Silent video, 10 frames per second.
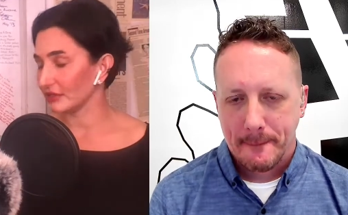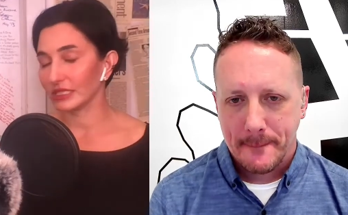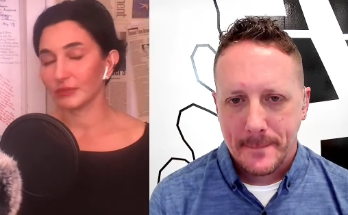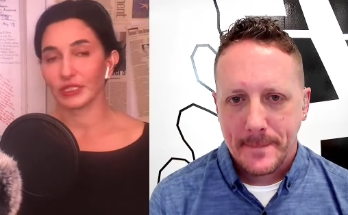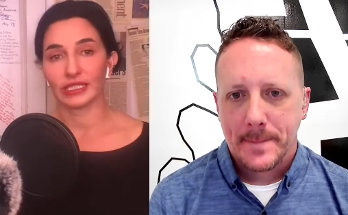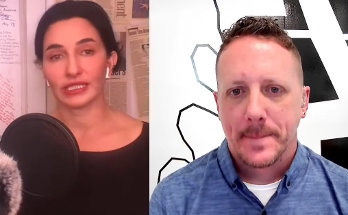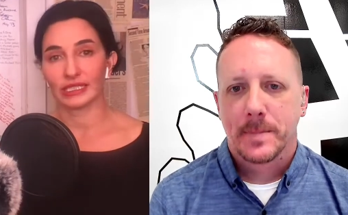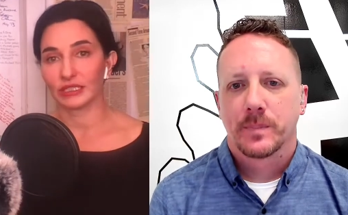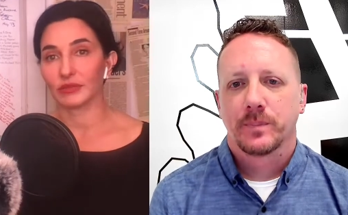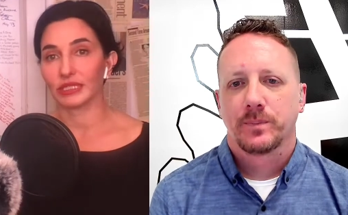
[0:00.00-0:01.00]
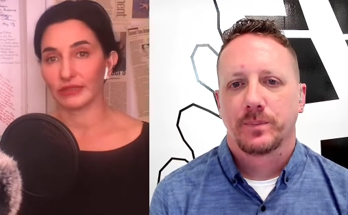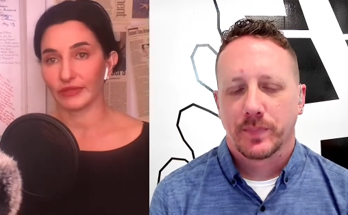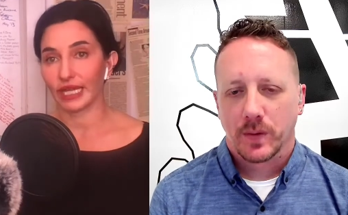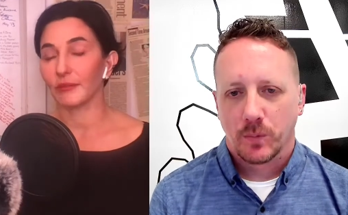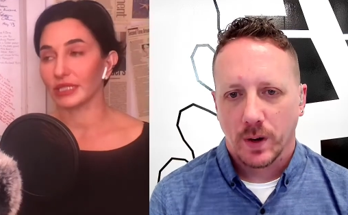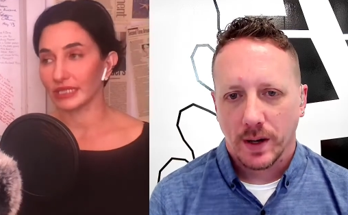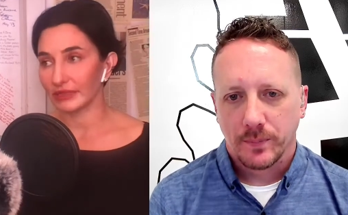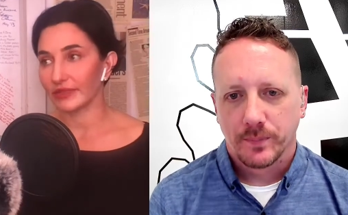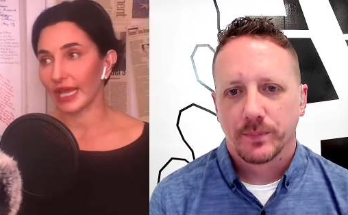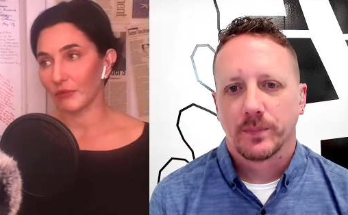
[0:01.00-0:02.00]
Speaker 1: to experience it to believe it. I
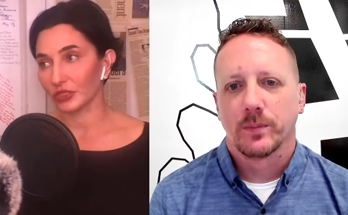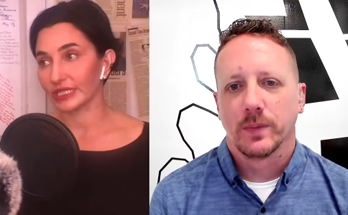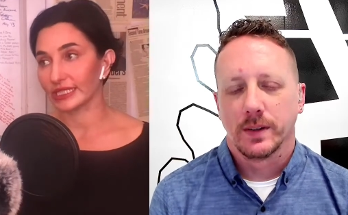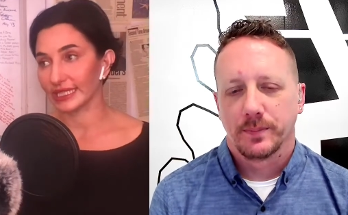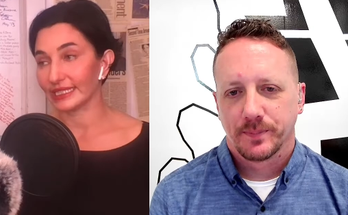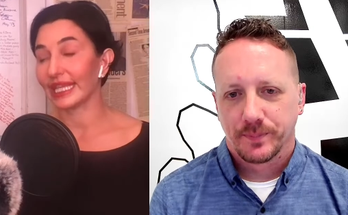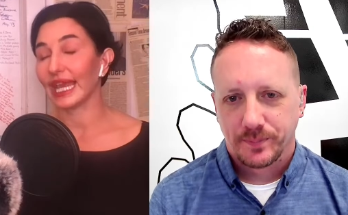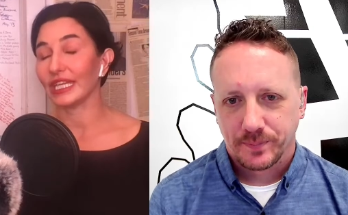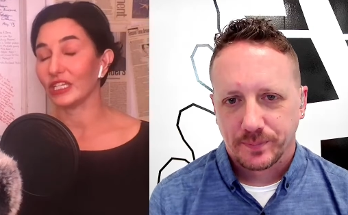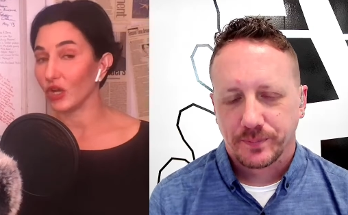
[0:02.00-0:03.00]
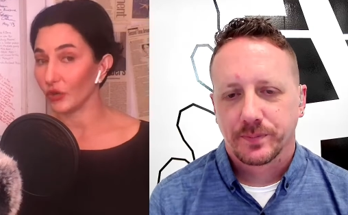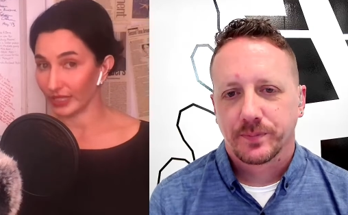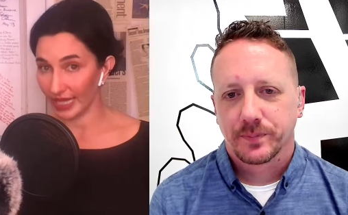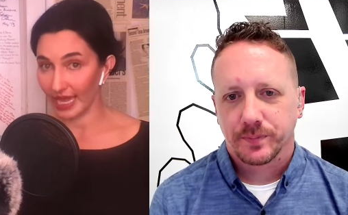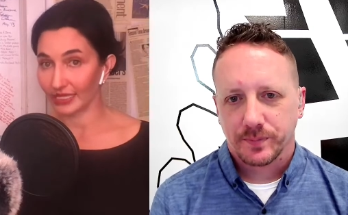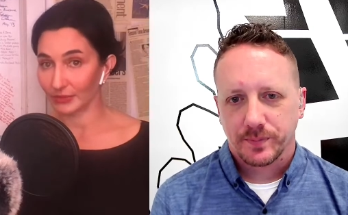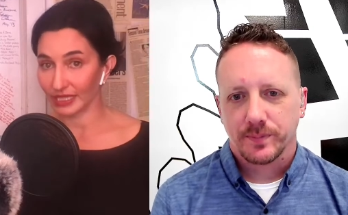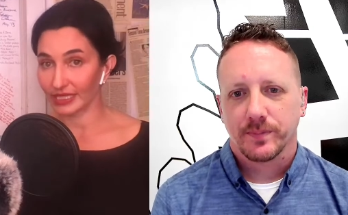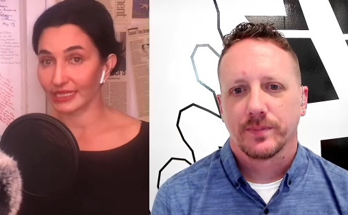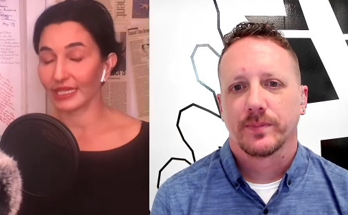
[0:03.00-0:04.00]
believe that world exists and I know it
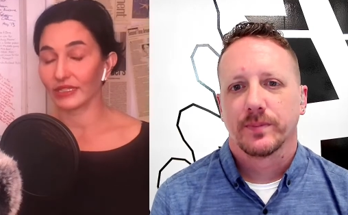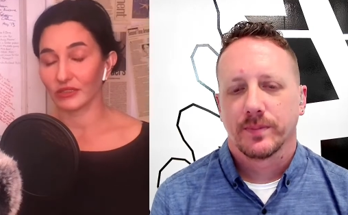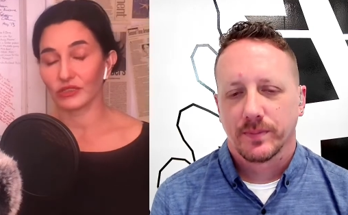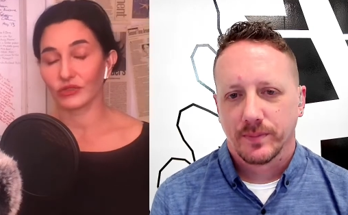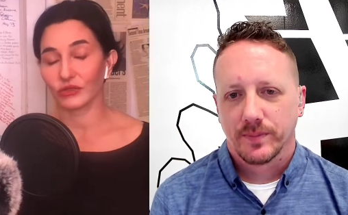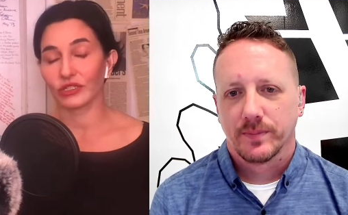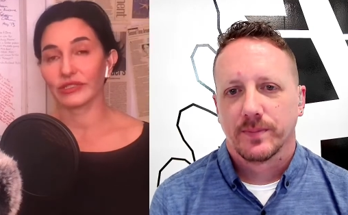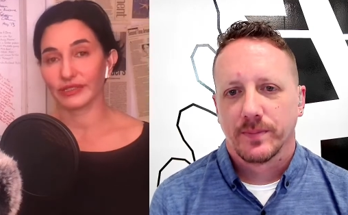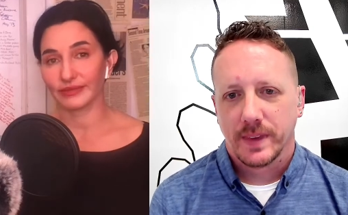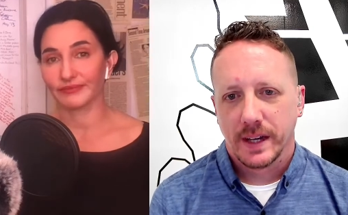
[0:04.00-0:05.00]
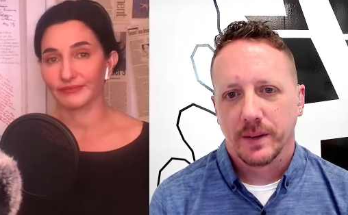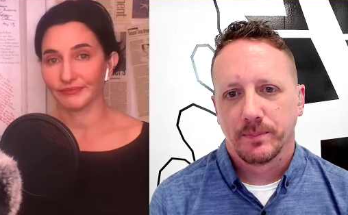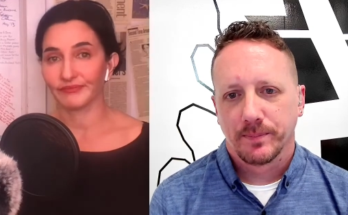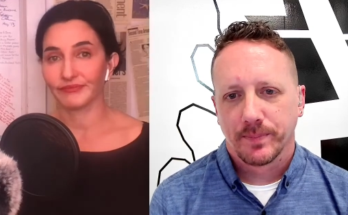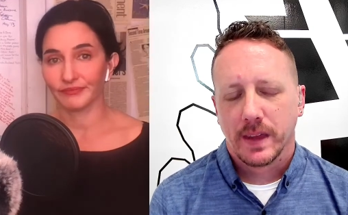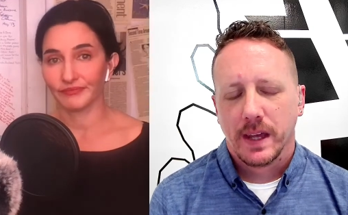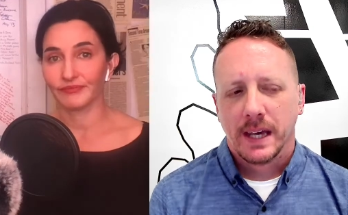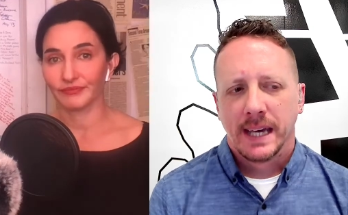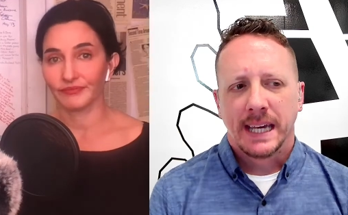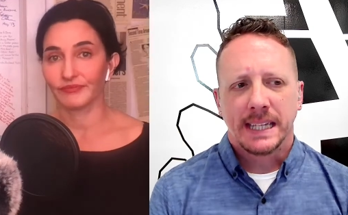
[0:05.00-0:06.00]
has because I hear the stories. Yeah.
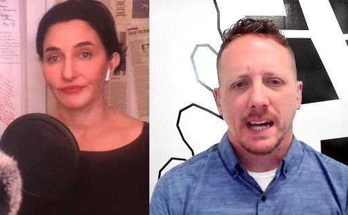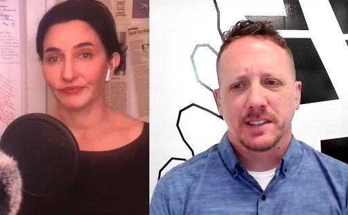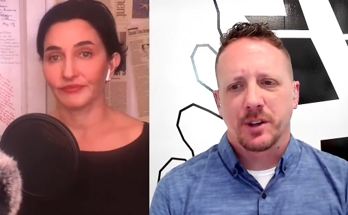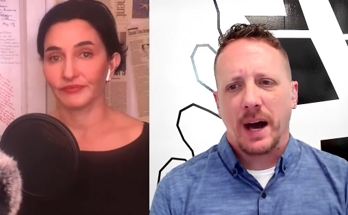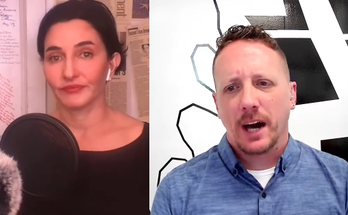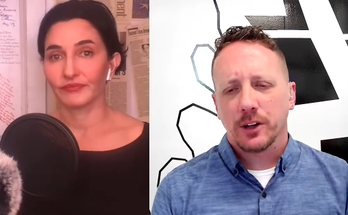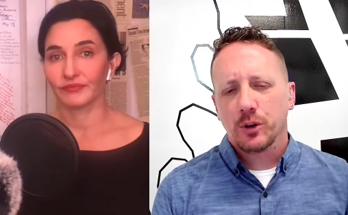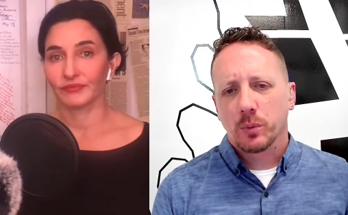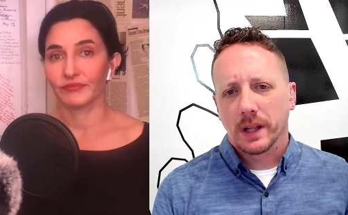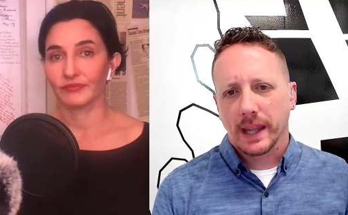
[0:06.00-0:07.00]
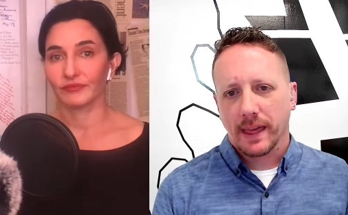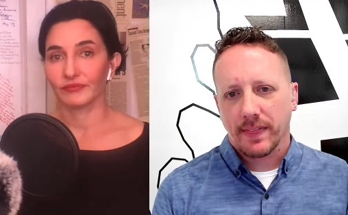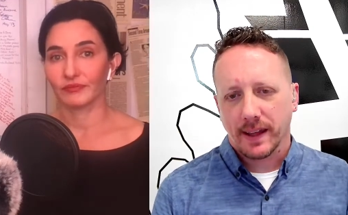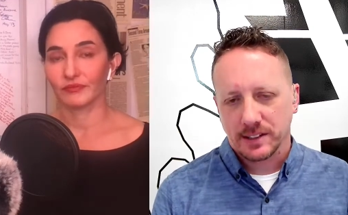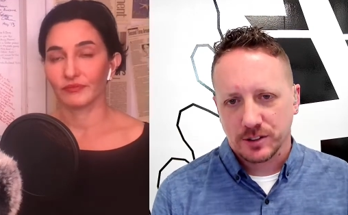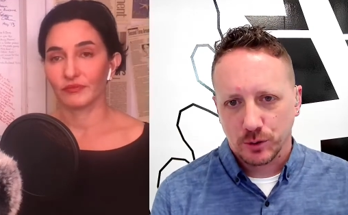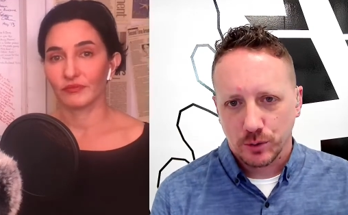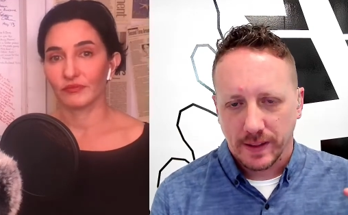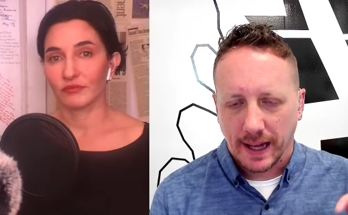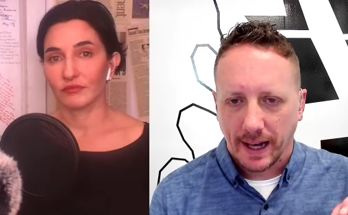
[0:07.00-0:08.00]
Speaker 2: Yeah. So, how do you relate that
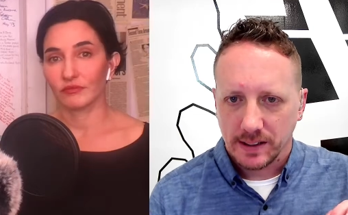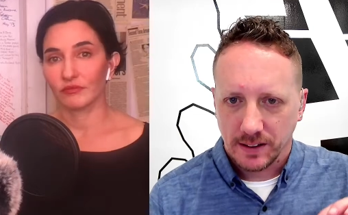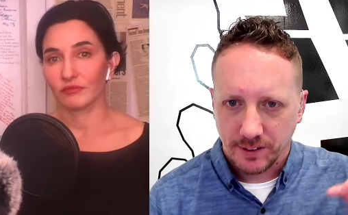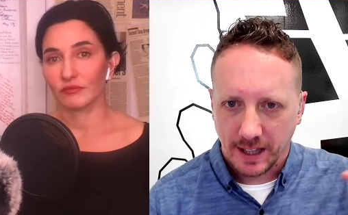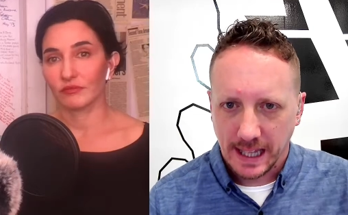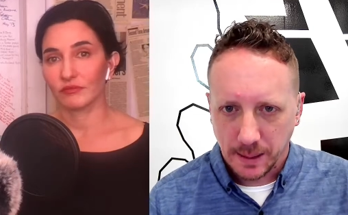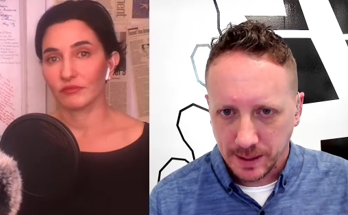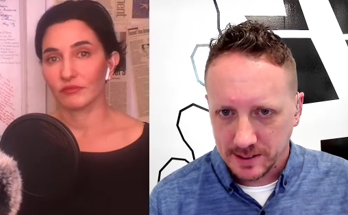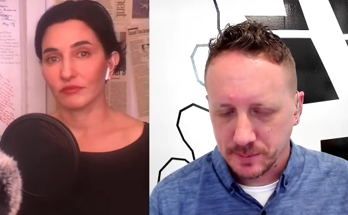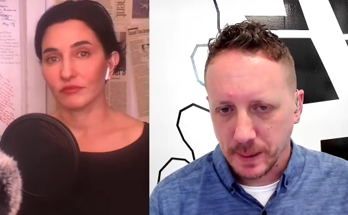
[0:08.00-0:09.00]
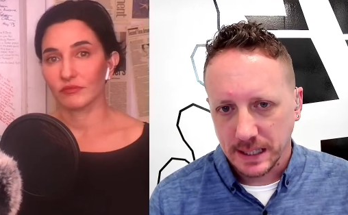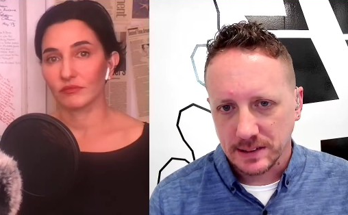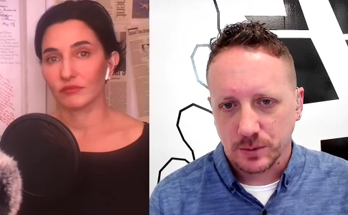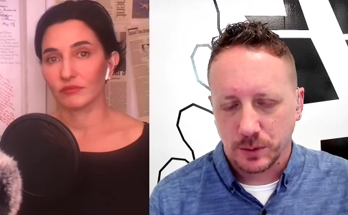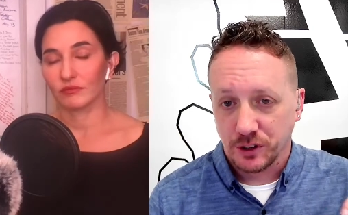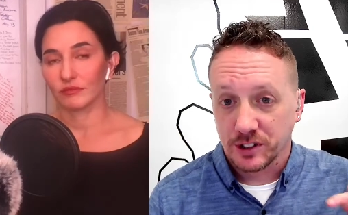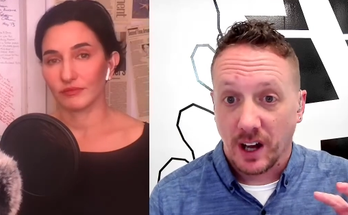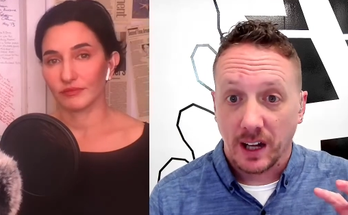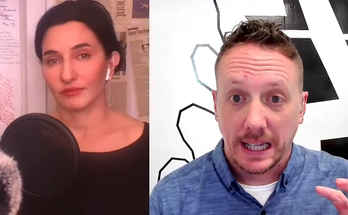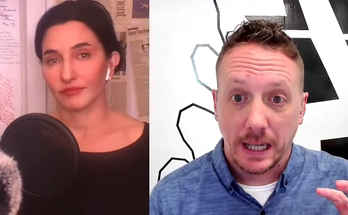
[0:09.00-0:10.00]
to the idea of claiming space when you're
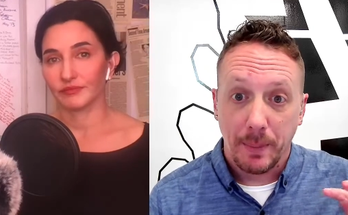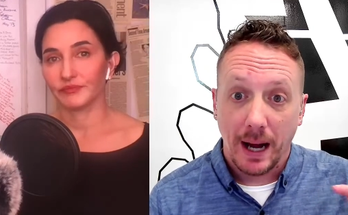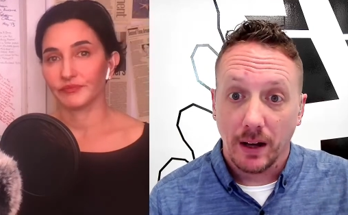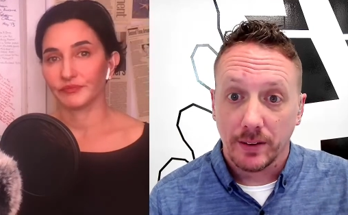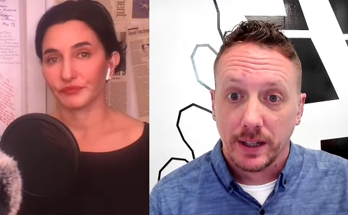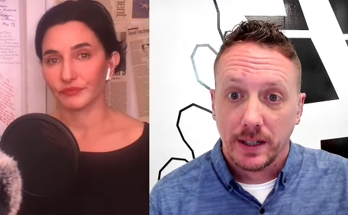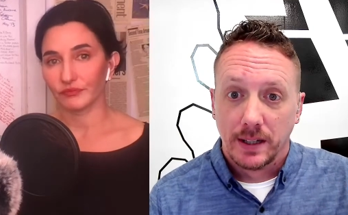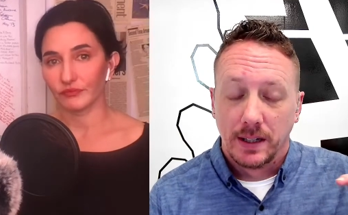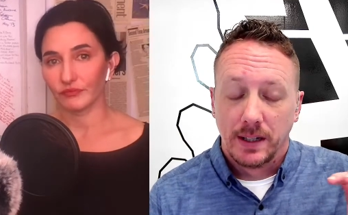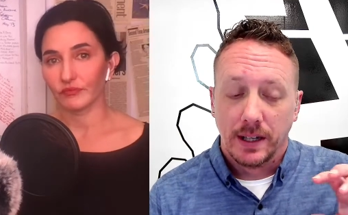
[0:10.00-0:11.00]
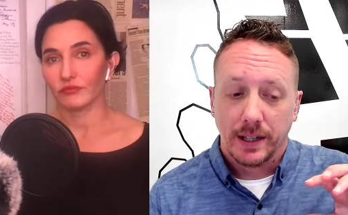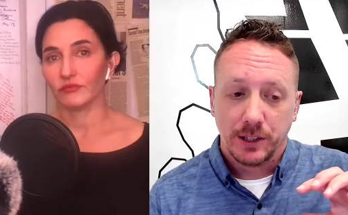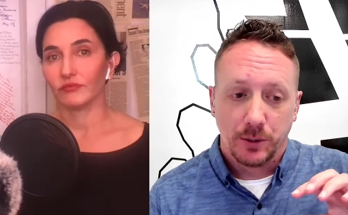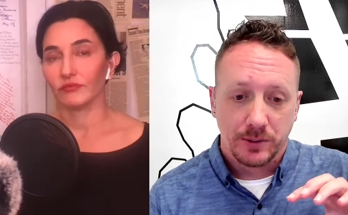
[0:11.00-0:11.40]
talking about? Uh, you know